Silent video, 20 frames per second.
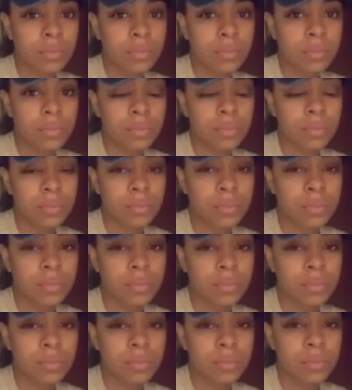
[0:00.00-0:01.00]

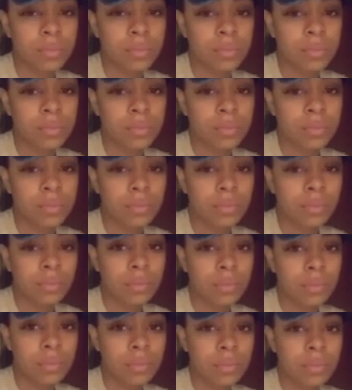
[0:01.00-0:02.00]

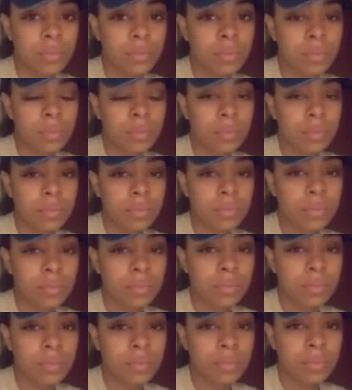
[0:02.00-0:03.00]

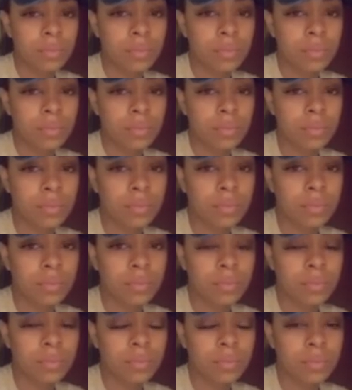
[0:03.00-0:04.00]

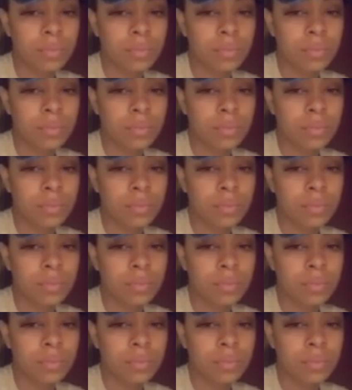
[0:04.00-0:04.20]
The person shown says nothing.